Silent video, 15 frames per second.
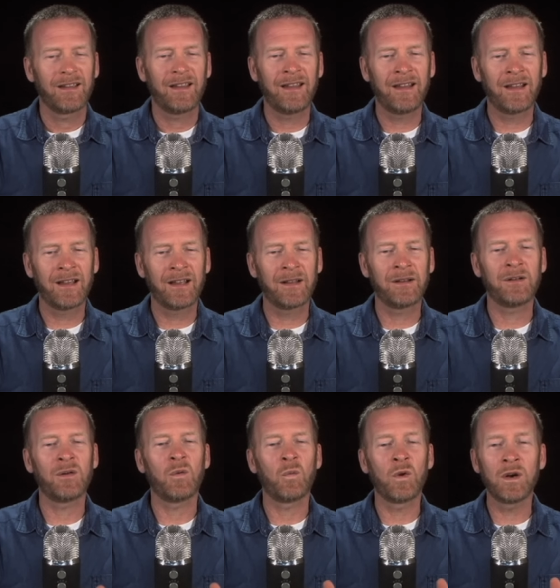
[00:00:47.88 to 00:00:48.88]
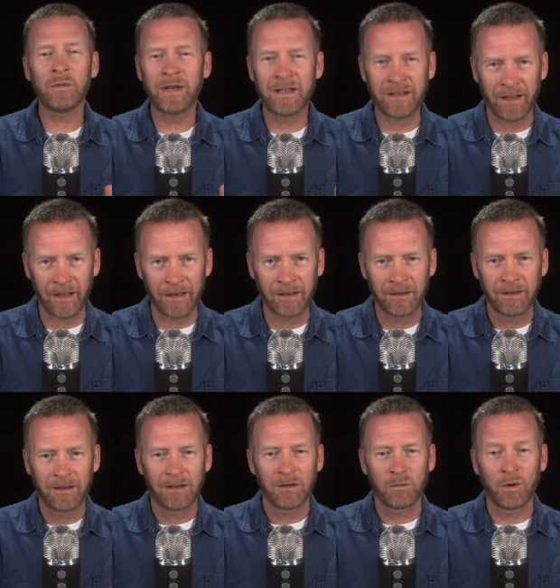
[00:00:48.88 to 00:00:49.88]
And when we did,
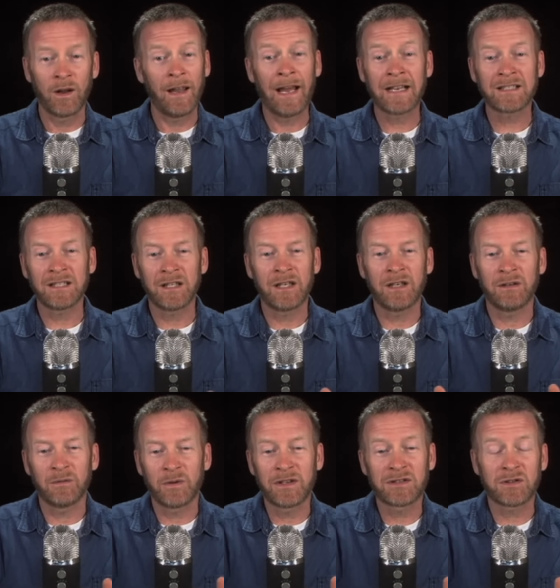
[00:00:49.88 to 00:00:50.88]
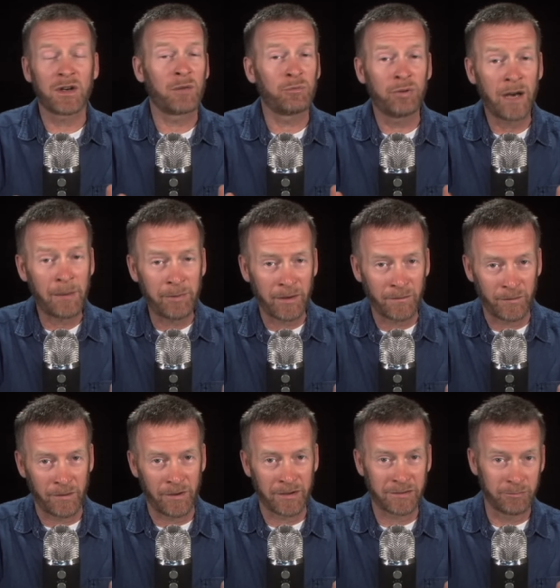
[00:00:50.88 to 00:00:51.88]
well, actually, we started prepping
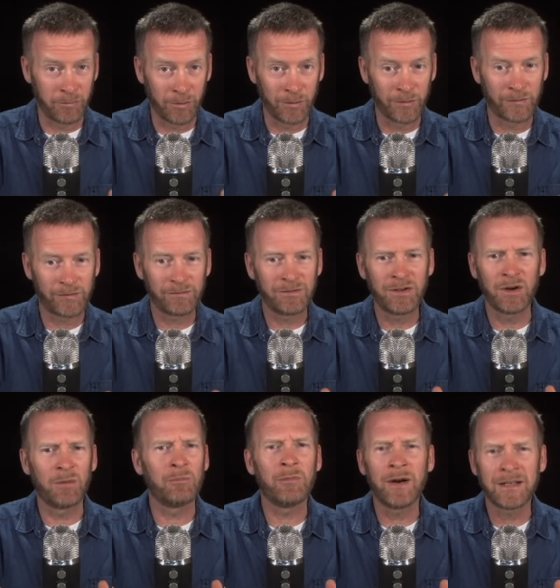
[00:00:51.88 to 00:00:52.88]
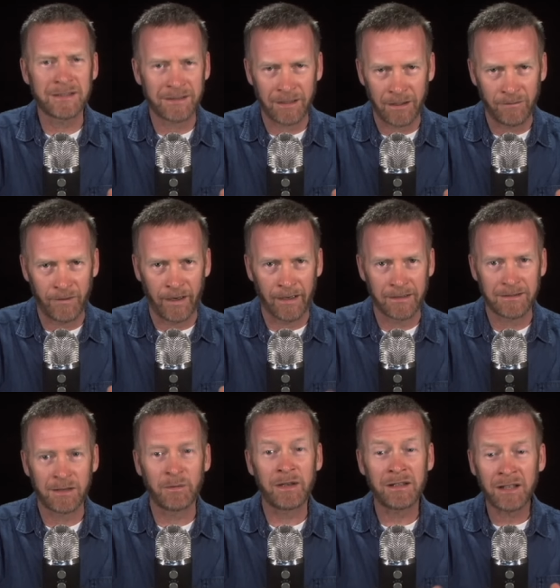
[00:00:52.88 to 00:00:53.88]
for this move, you know, months in advance.
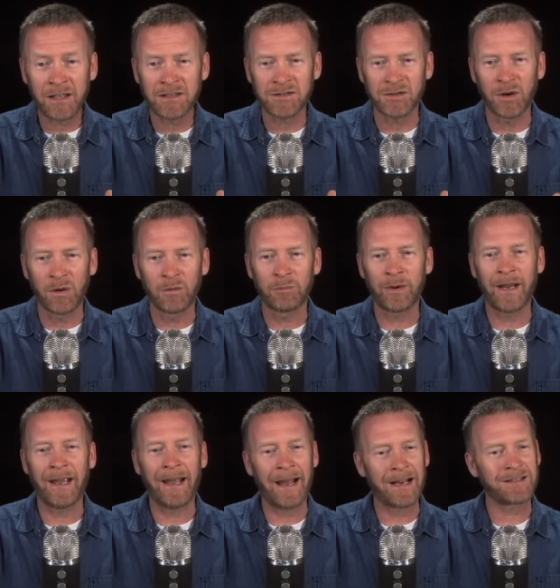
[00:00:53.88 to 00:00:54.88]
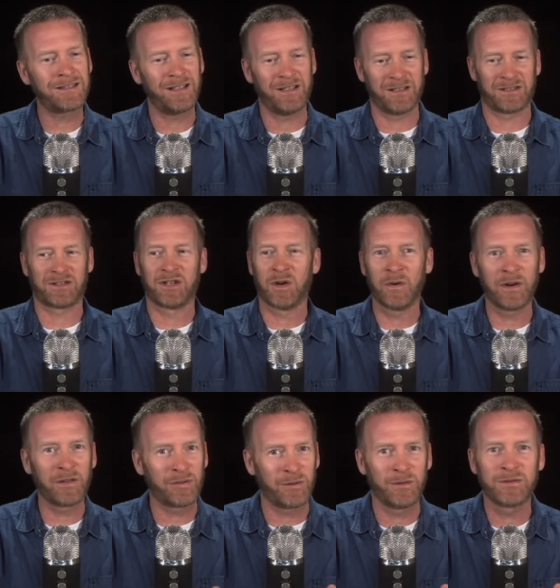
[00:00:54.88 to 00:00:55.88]
And we did so by actually just
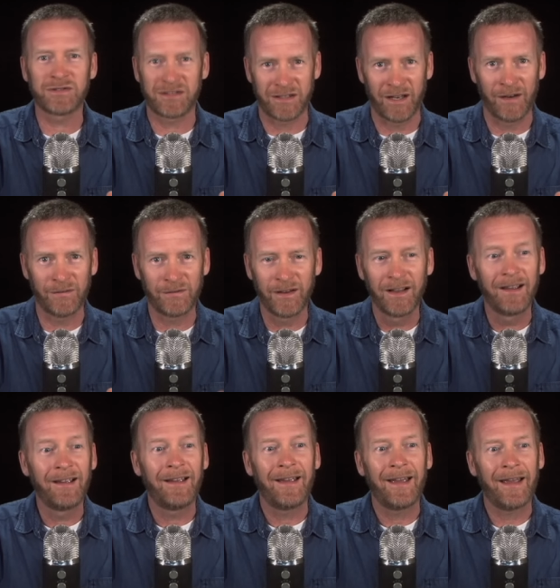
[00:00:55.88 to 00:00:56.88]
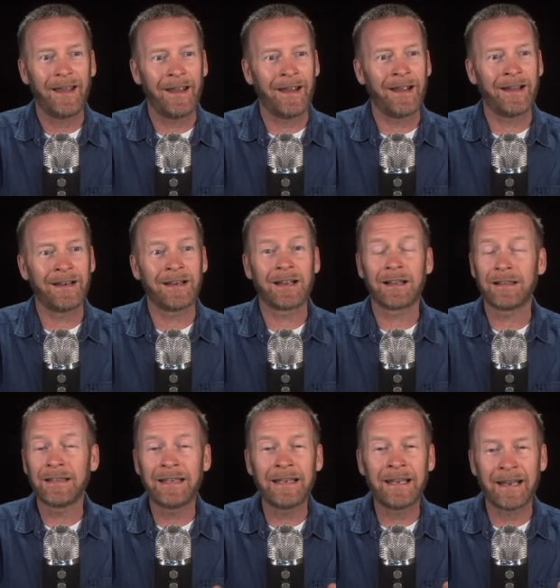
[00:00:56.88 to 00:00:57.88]
going through stuff and
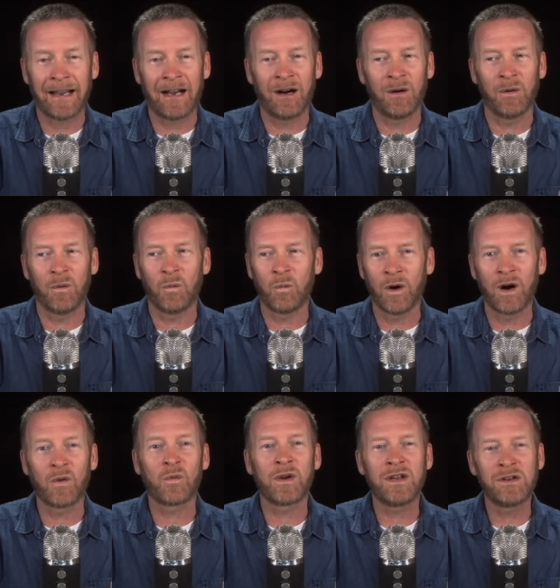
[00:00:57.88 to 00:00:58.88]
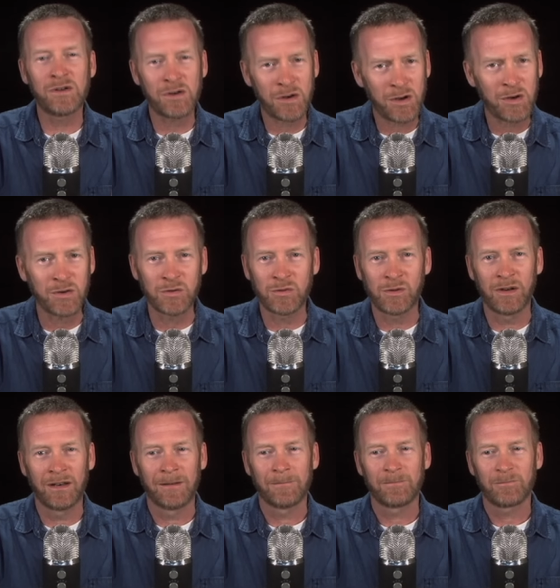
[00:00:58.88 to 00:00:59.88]
cleaning out what we knew
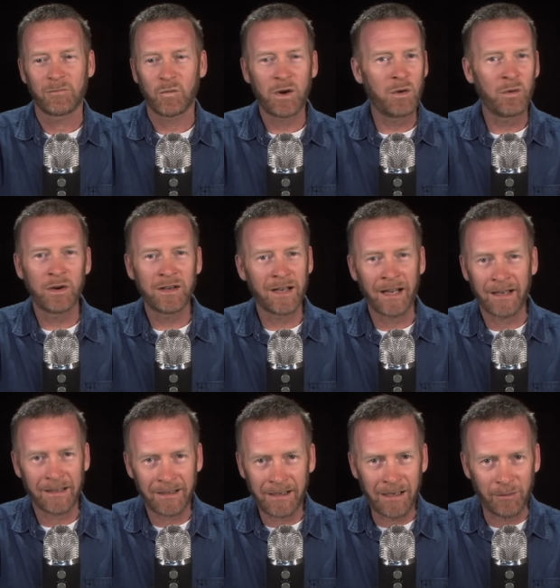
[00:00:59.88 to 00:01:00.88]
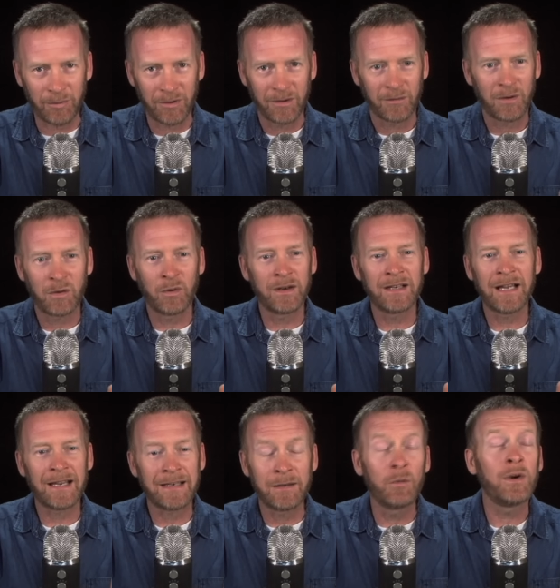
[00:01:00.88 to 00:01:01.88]
we would not keep. We would
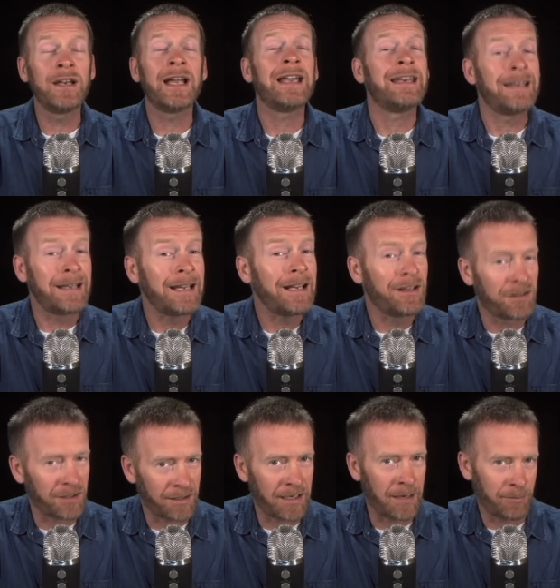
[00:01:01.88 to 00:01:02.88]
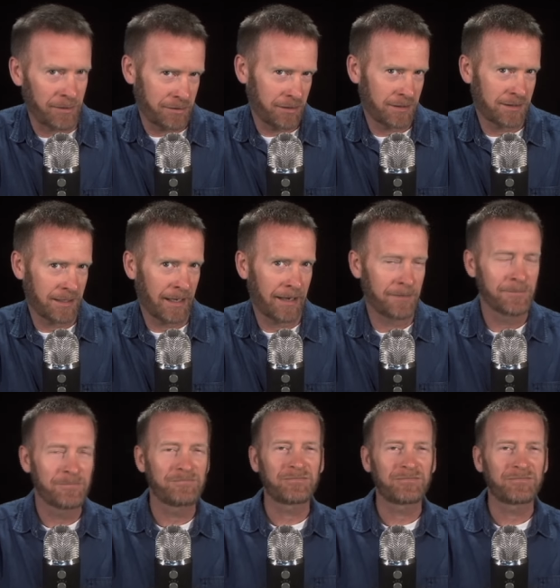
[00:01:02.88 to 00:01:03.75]
not would not need to keep, I should say.